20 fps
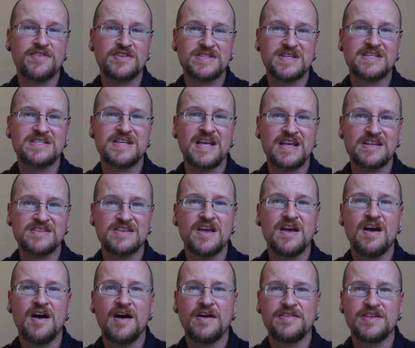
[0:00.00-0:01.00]
success
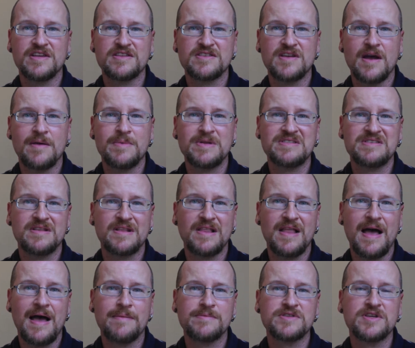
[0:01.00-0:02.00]
on the assignments and the
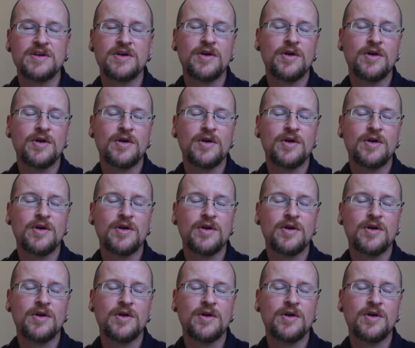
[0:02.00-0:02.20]
labs.